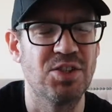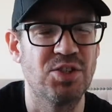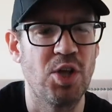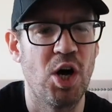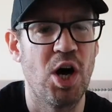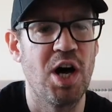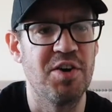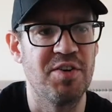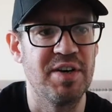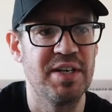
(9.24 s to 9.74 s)

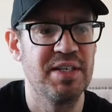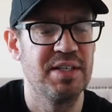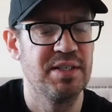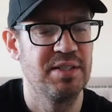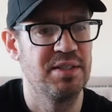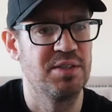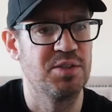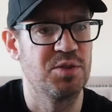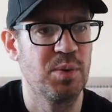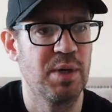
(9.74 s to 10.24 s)
diary
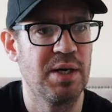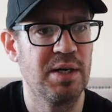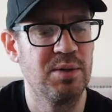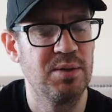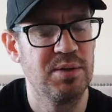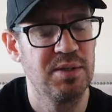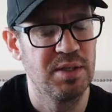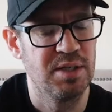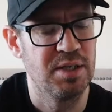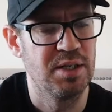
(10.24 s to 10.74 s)
as
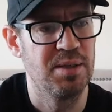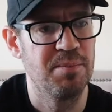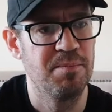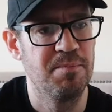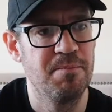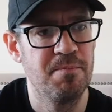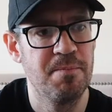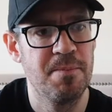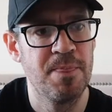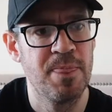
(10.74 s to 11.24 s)
well.
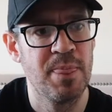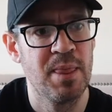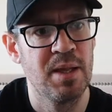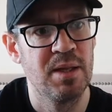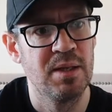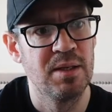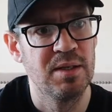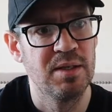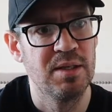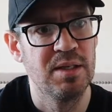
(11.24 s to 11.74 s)
And
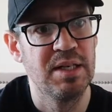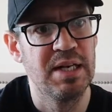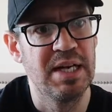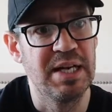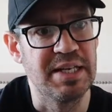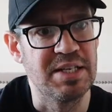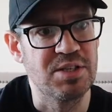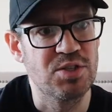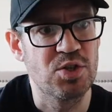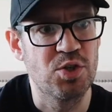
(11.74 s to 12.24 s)

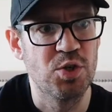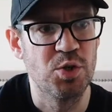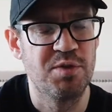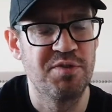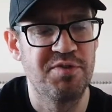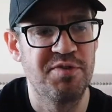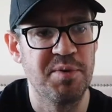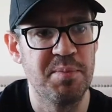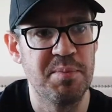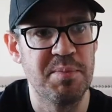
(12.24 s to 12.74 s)
it's good
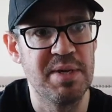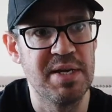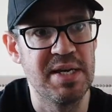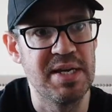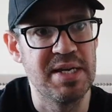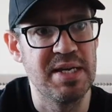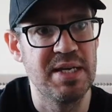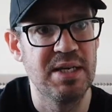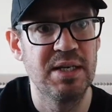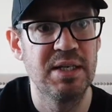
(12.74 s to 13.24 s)
for
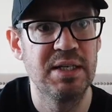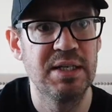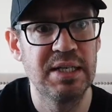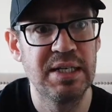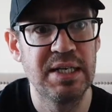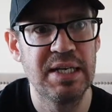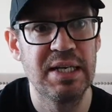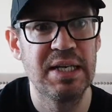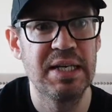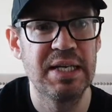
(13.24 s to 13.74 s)
me
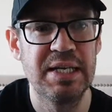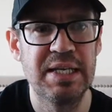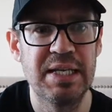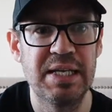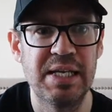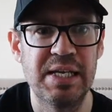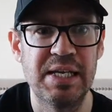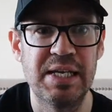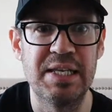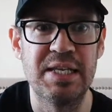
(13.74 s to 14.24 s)

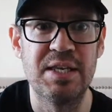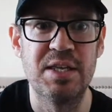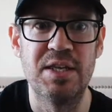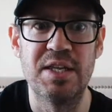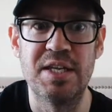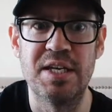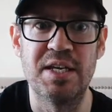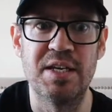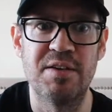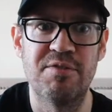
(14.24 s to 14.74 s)

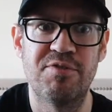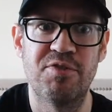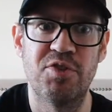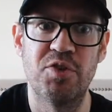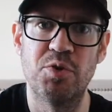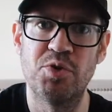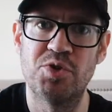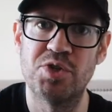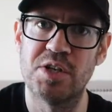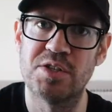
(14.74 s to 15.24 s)
in the
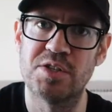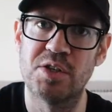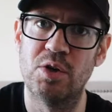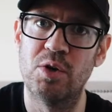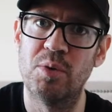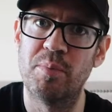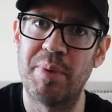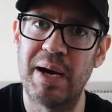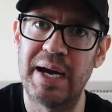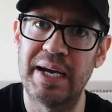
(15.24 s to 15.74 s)
future to
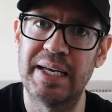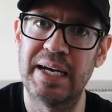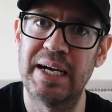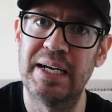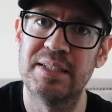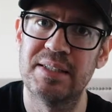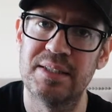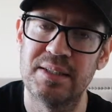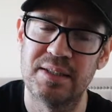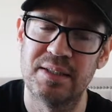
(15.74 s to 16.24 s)
look back
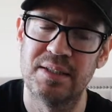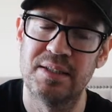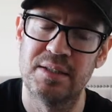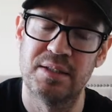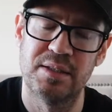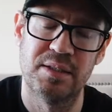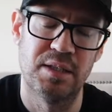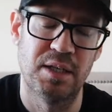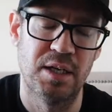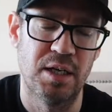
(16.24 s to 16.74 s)
at
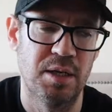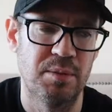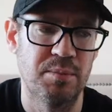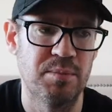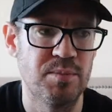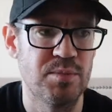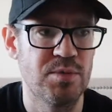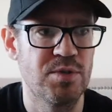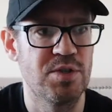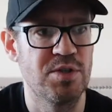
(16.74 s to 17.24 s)

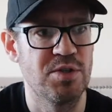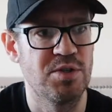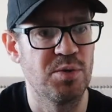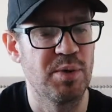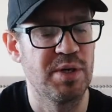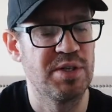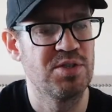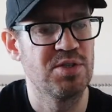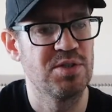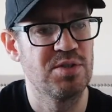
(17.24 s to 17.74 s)

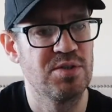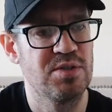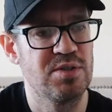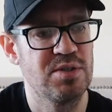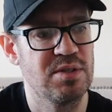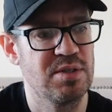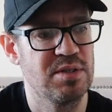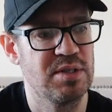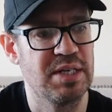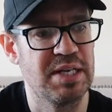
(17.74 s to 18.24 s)

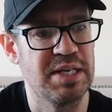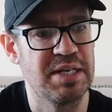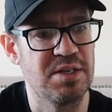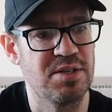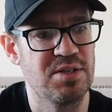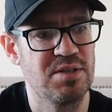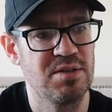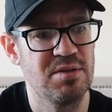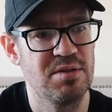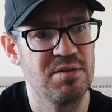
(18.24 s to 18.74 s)
situations
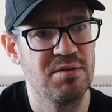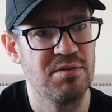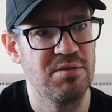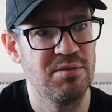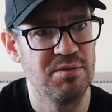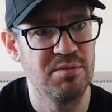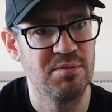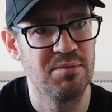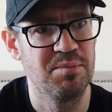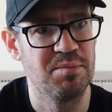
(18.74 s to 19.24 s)
and
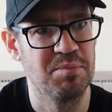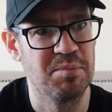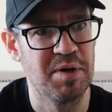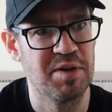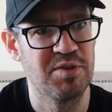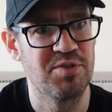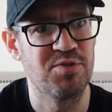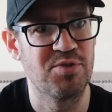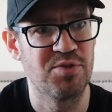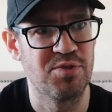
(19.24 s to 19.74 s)

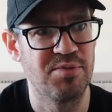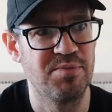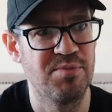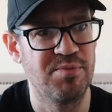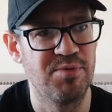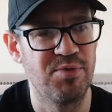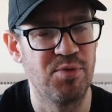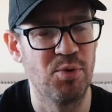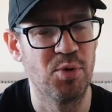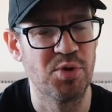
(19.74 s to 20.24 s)
my
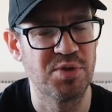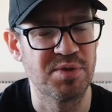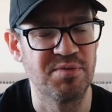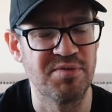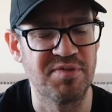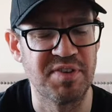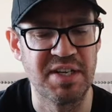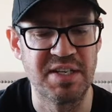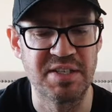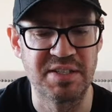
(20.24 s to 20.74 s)
thoughts
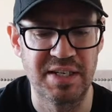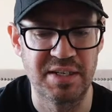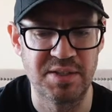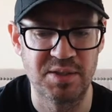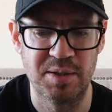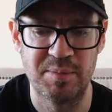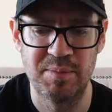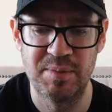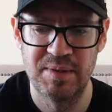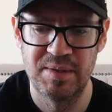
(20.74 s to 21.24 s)
and feelings at that
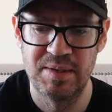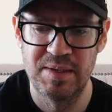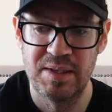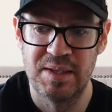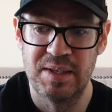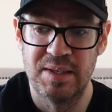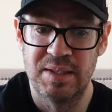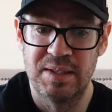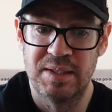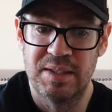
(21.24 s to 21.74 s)
time.
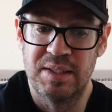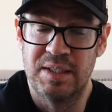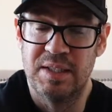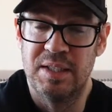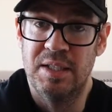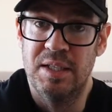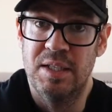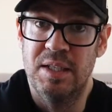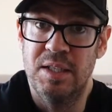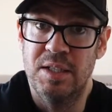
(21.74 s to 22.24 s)

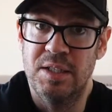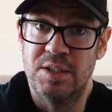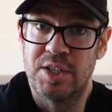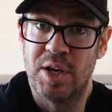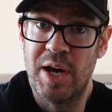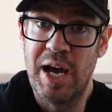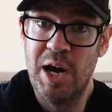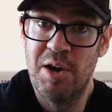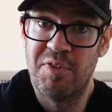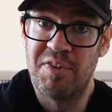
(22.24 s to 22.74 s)

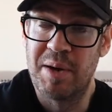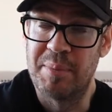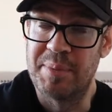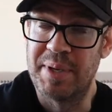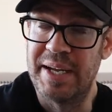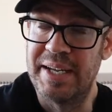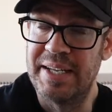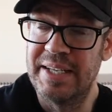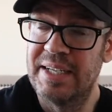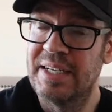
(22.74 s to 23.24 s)
So health
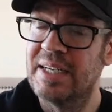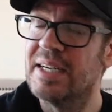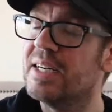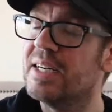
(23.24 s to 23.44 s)
update.